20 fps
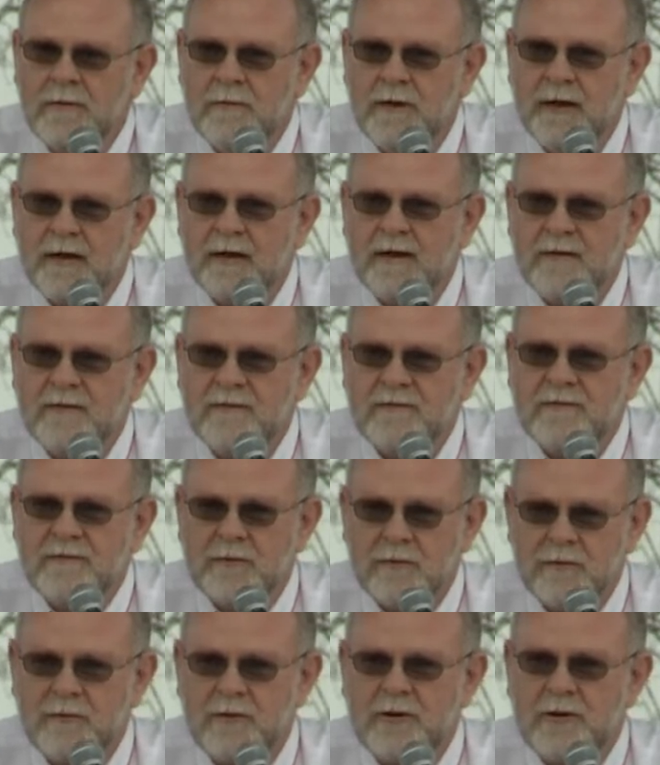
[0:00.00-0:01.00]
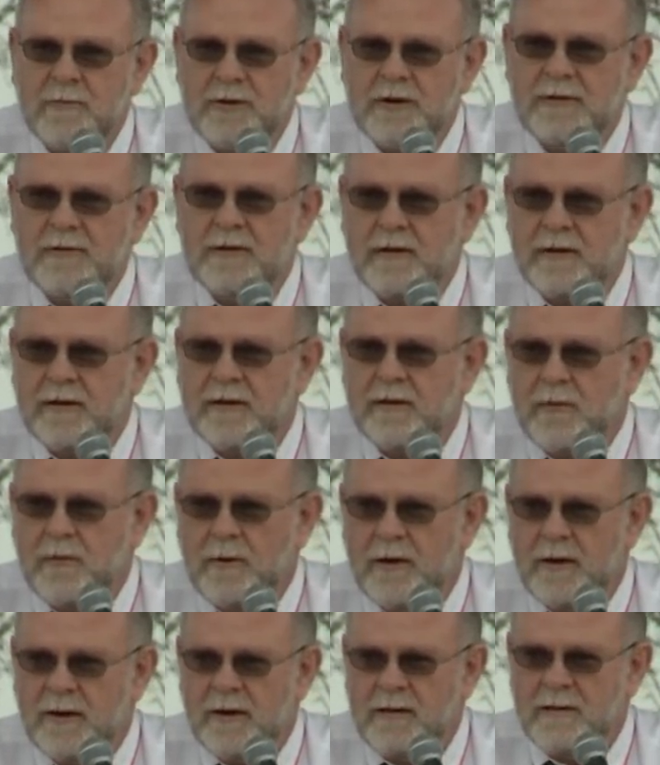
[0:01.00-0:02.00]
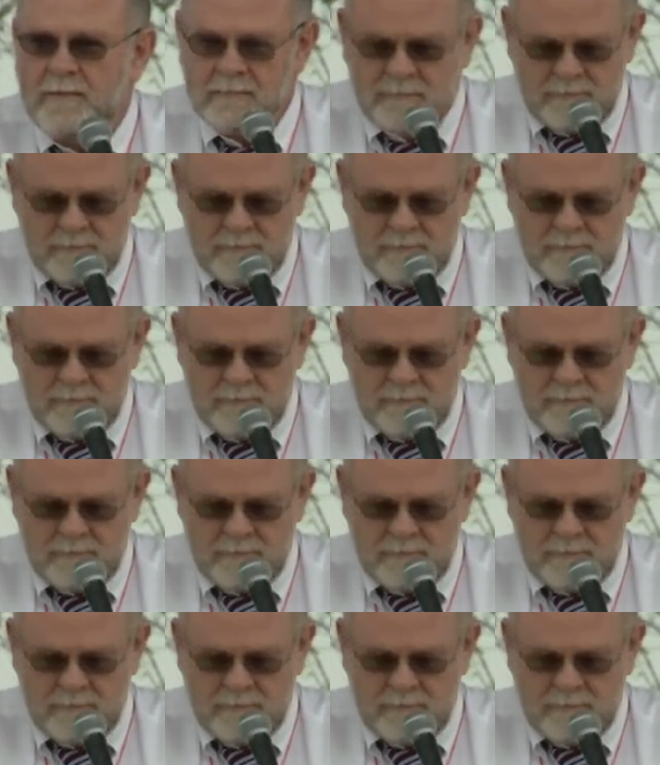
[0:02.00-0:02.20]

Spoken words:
they can certainly be taken away.